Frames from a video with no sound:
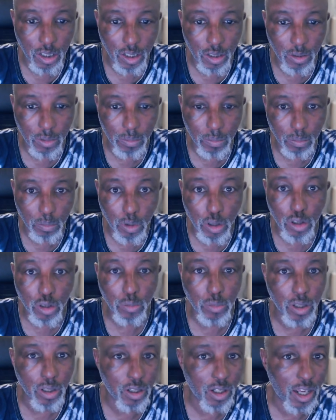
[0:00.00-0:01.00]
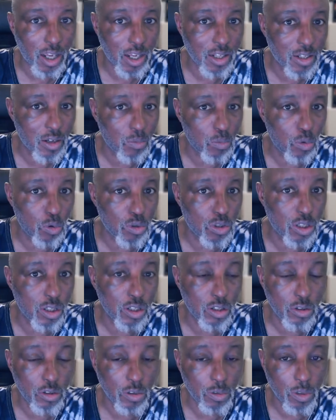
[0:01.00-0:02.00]
monument that's at
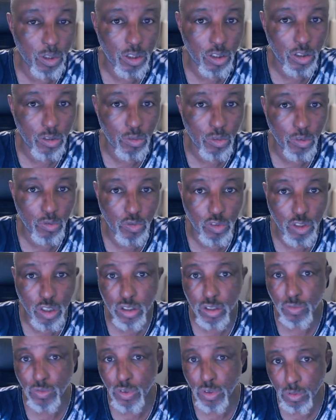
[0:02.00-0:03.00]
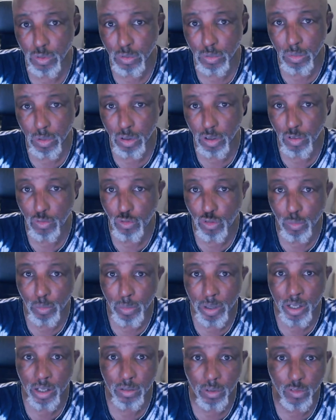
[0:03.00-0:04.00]
Waterloo. And for those of you who are
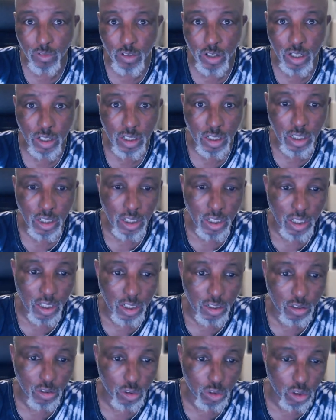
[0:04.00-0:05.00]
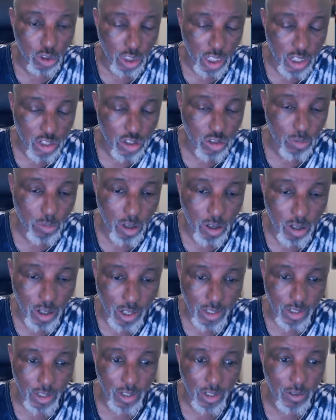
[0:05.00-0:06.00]
unfamiliar with it or the history
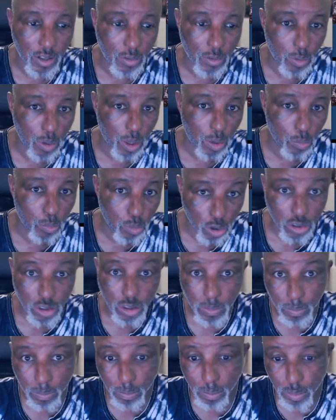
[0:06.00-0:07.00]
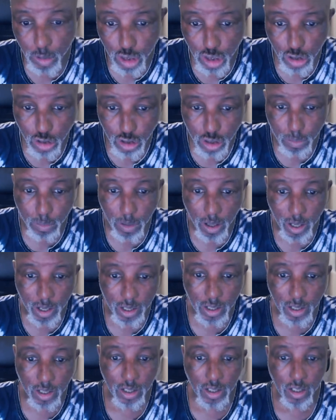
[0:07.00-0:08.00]
behind it, it was produced
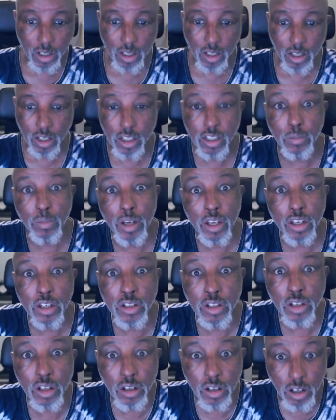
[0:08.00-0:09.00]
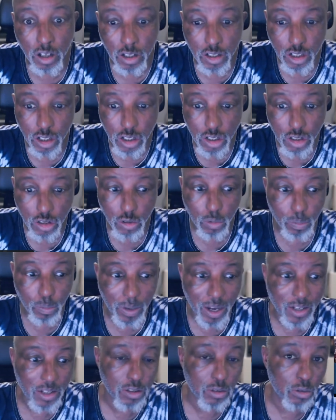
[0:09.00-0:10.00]
by a Jamaican artist called
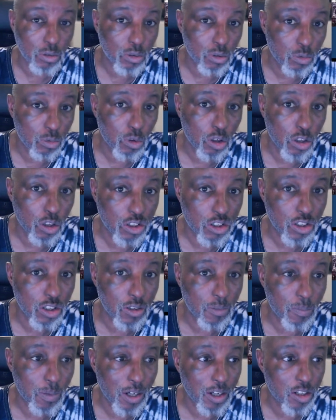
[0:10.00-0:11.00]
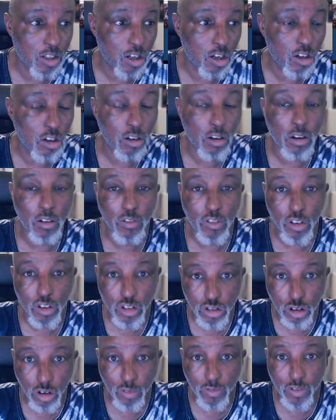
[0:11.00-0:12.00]
Basil Watson, but there's a lot of
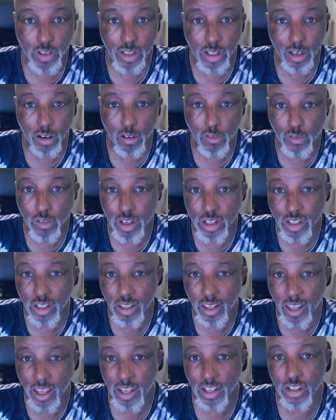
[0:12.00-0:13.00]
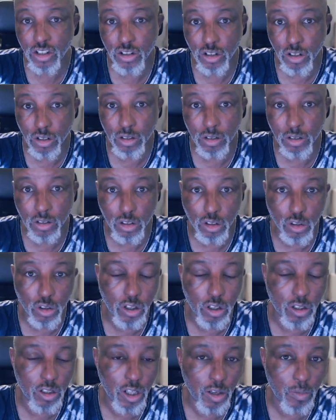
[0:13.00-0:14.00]
controversy over its kitsch
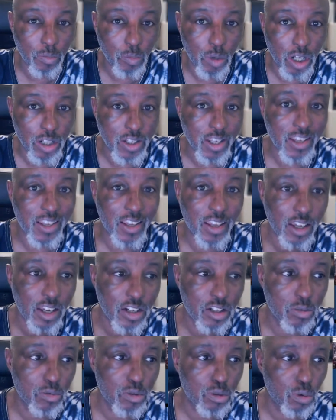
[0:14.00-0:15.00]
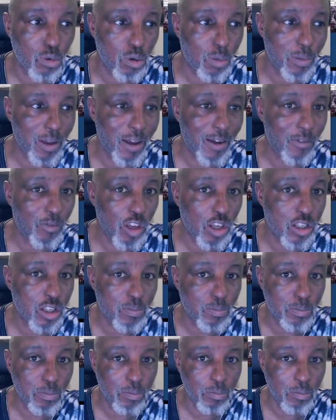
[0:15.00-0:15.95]
look. When I say kitsch, I'm talking about it's